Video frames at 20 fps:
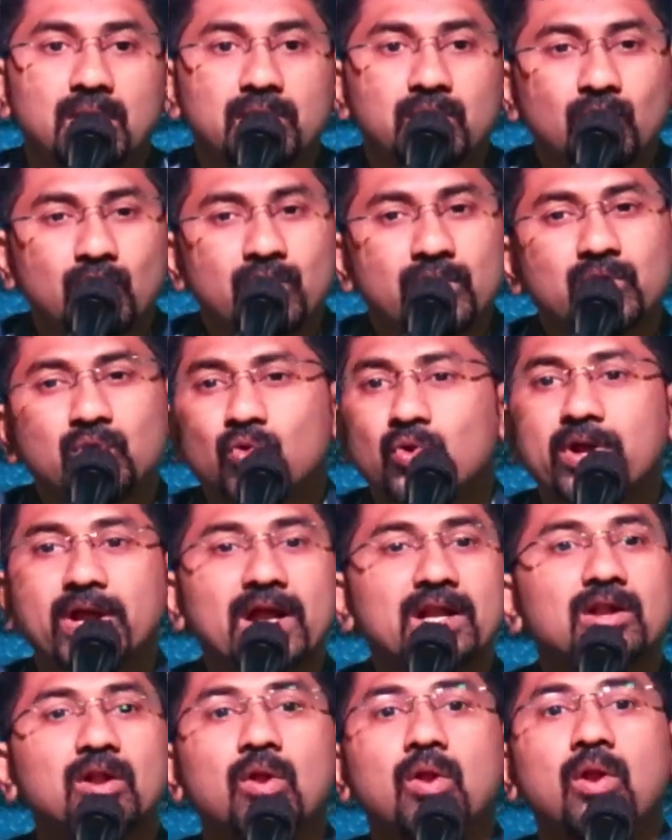you know you
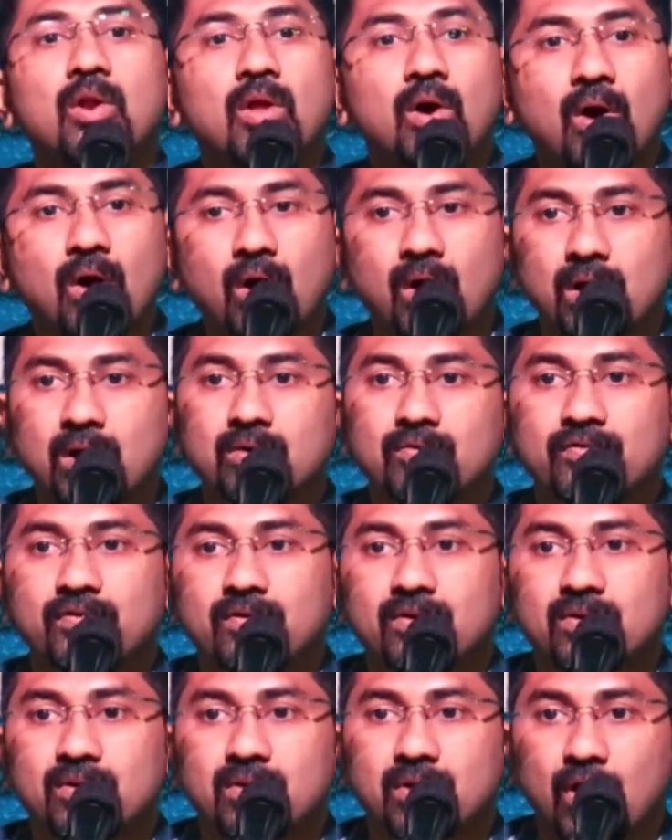get a lot of
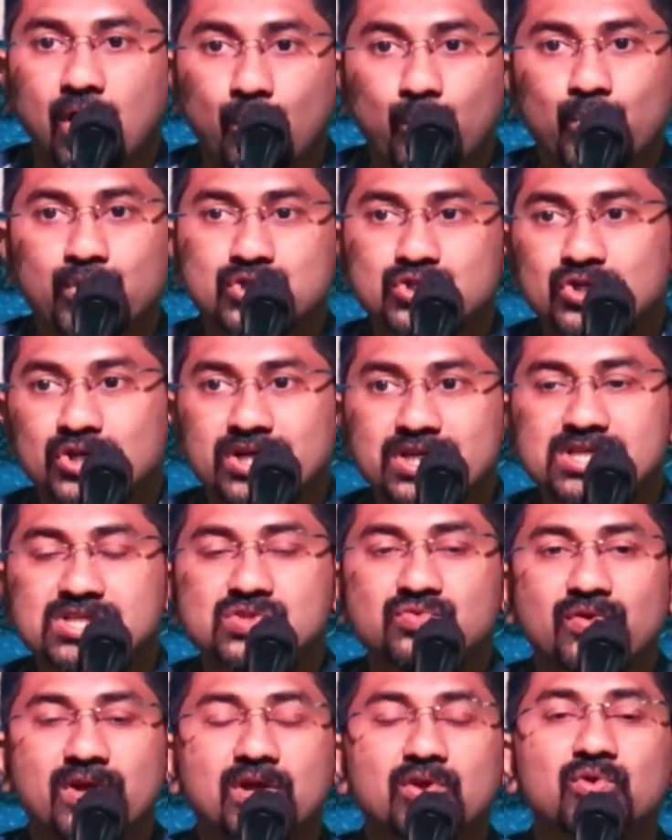uh,
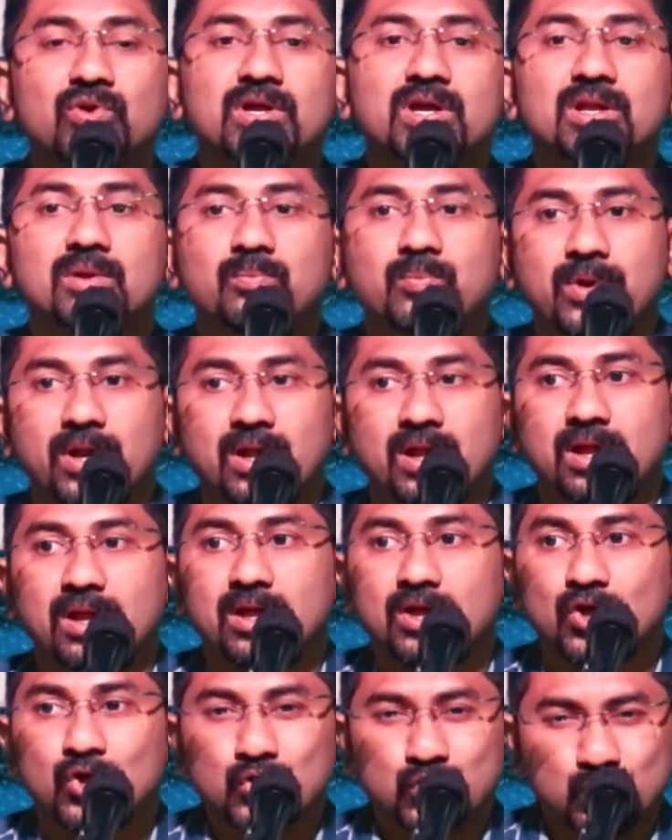opportunities where you can pray
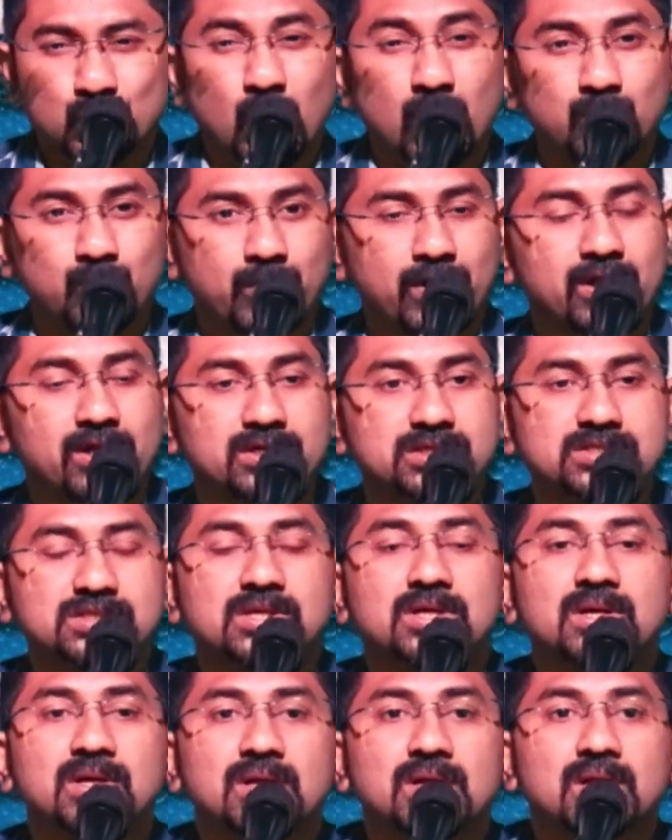short
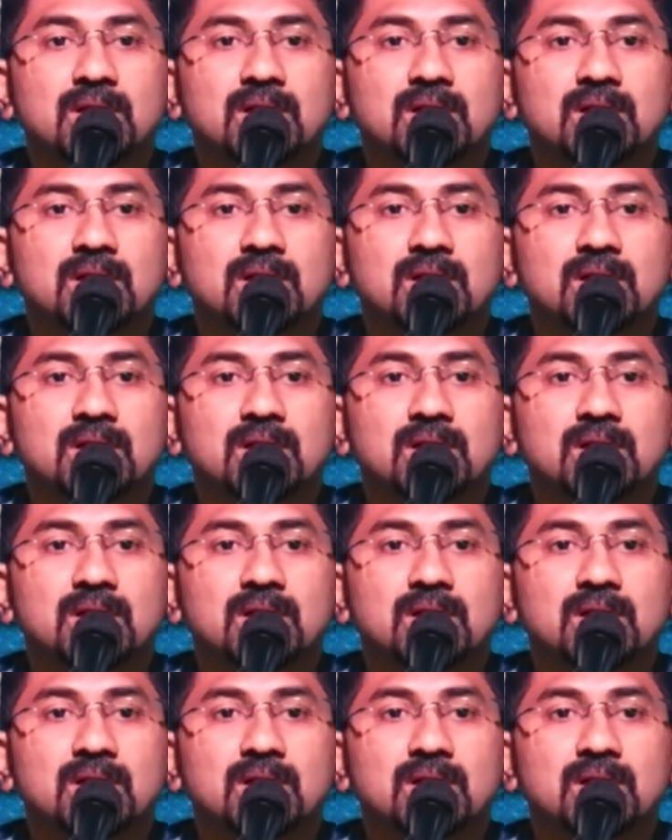prayers